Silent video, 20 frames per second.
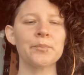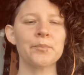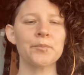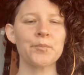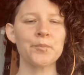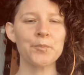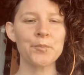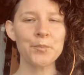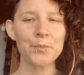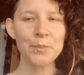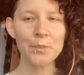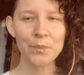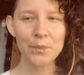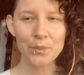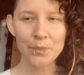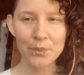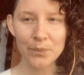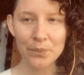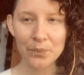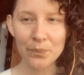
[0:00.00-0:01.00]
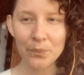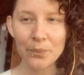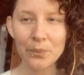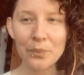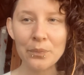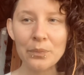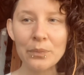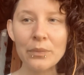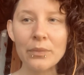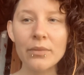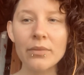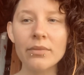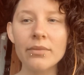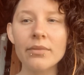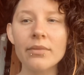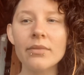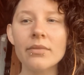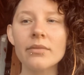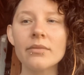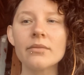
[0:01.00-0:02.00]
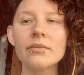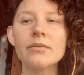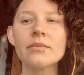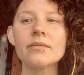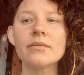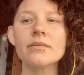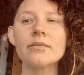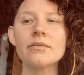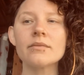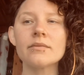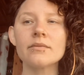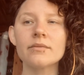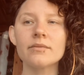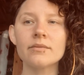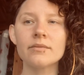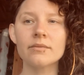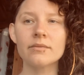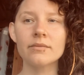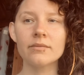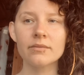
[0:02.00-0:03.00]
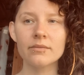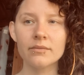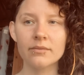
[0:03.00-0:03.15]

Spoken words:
Nobody speaks.